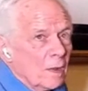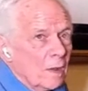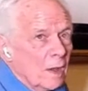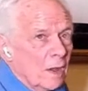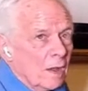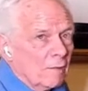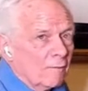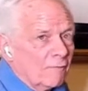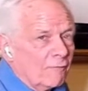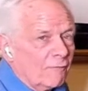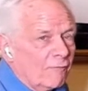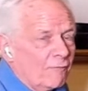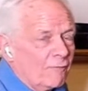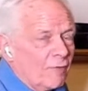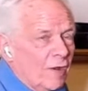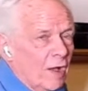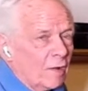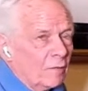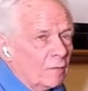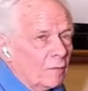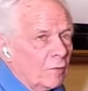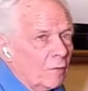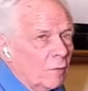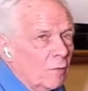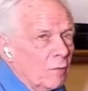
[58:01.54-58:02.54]
I'll
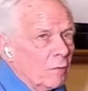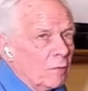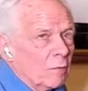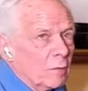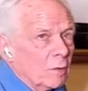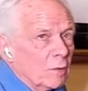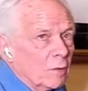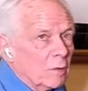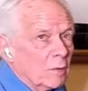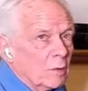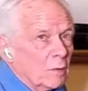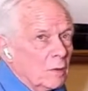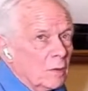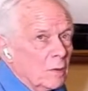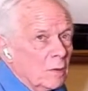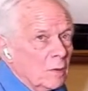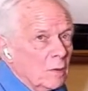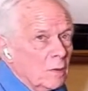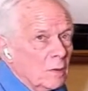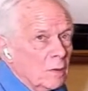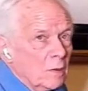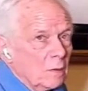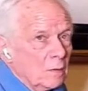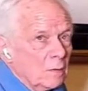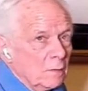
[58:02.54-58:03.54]
follow,
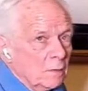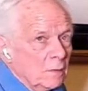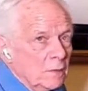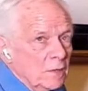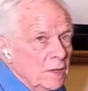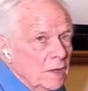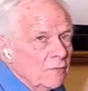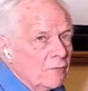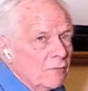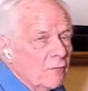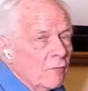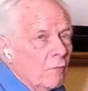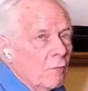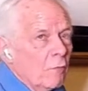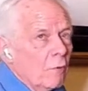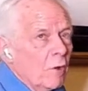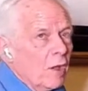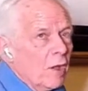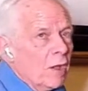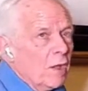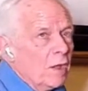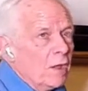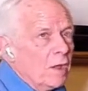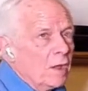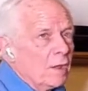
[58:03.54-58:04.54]
lead the
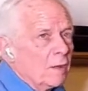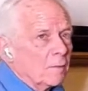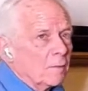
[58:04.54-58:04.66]
way.